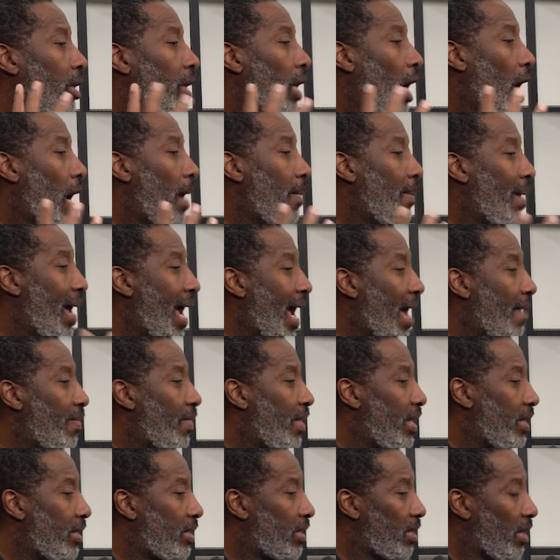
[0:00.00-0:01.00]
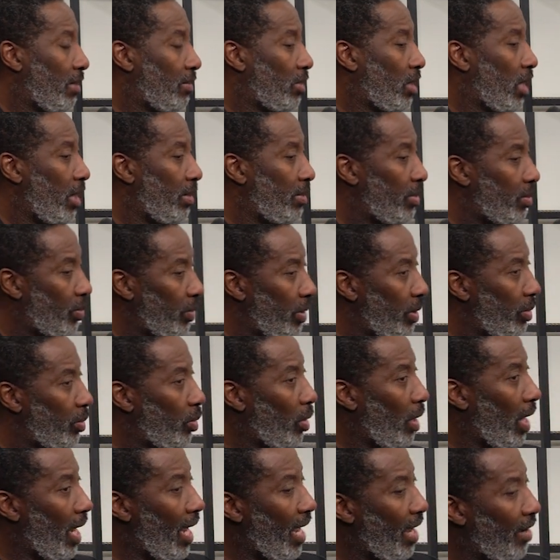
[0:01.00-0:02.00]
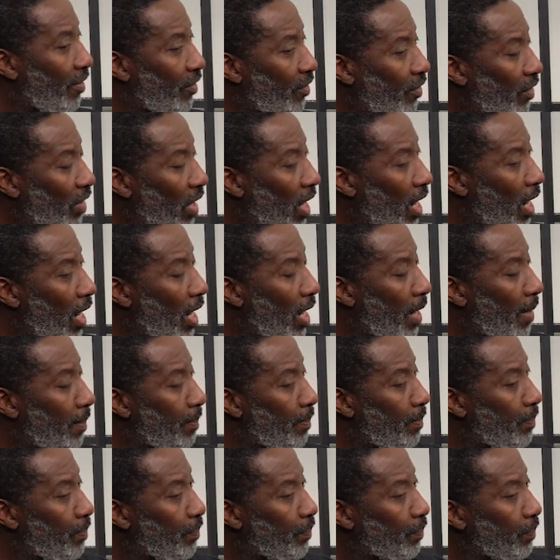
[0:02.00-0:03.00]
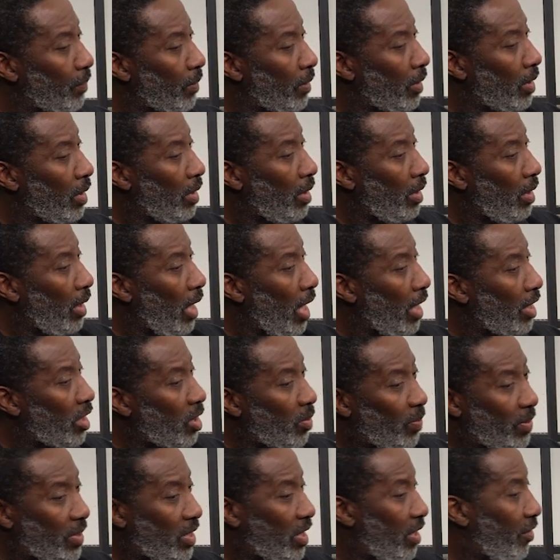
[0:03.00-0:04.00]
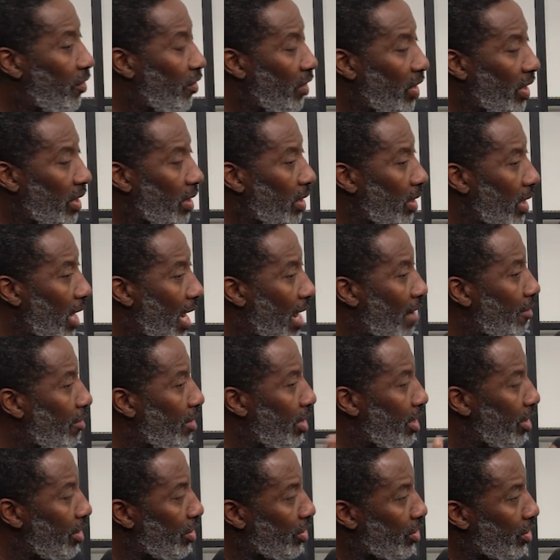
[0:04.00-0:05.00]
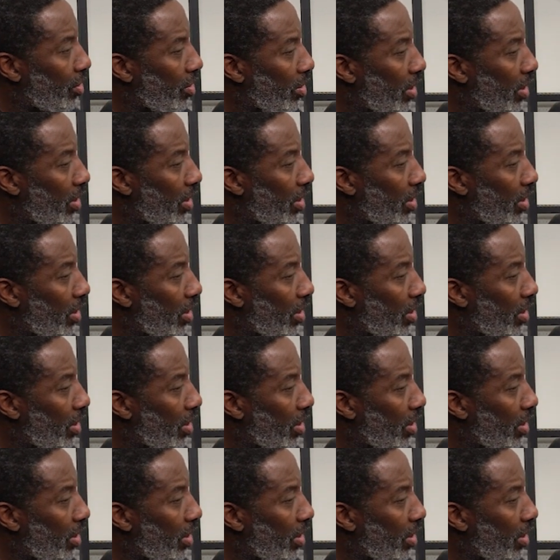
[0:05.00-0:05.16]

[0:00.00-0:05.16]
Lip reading: And then sometimes we will have specific areas,